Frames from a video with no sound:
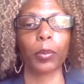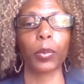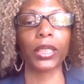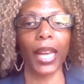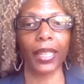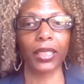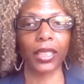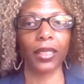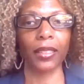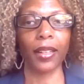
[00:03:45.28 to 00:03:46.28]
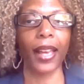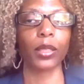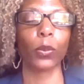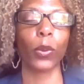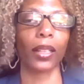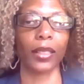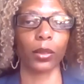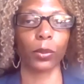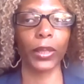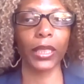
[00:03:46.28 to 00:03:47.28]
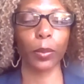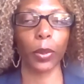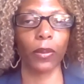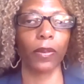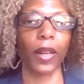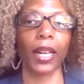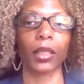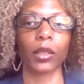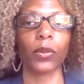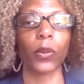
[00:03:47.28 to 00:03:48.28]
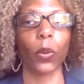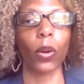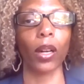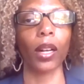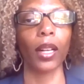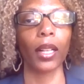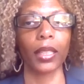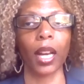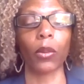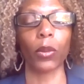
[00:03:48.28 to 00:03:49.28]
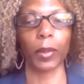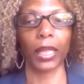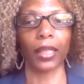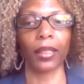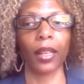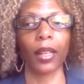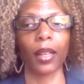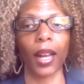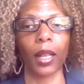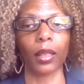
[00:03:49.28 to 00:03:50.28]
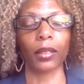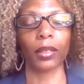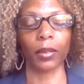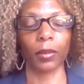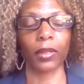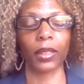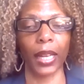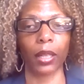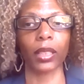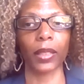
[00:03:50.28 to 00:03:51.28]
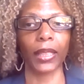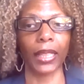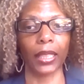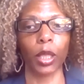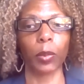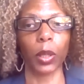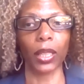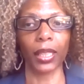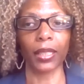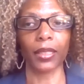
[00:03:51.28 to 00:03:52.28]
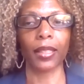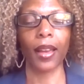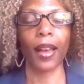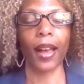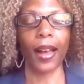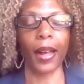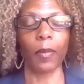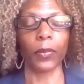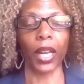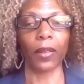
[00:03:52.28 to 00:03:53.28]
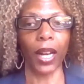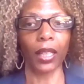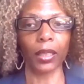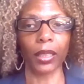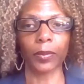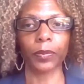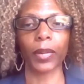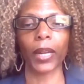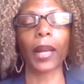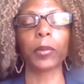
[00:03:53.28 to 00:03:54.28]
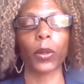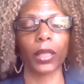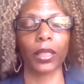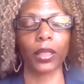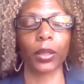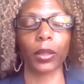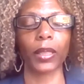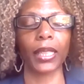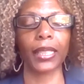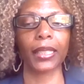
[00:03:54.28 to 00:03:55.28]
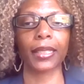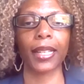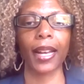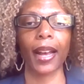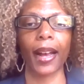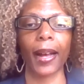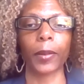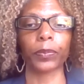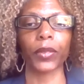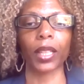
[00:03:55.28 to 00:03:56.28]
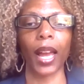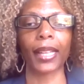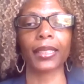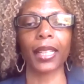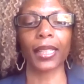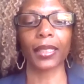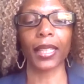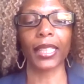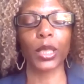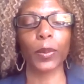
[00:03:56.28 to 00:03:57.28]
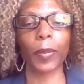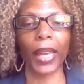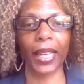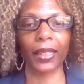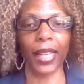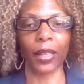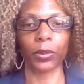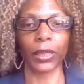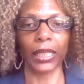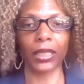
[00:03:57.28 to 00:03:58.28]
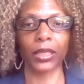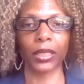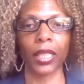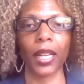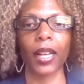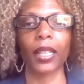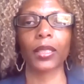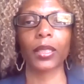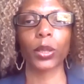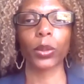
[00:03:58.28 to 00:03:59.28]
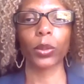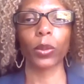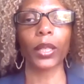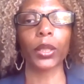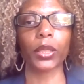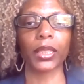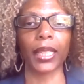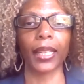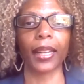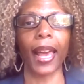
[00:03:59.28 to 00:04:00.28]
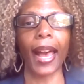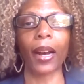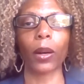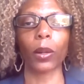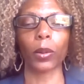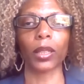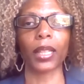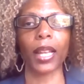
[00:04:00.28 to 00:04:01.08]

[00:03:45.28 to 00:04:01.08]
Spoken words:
protection as well as risk profiles for young women that are living in communities of color. What I'm going to do is expand that reach to understand how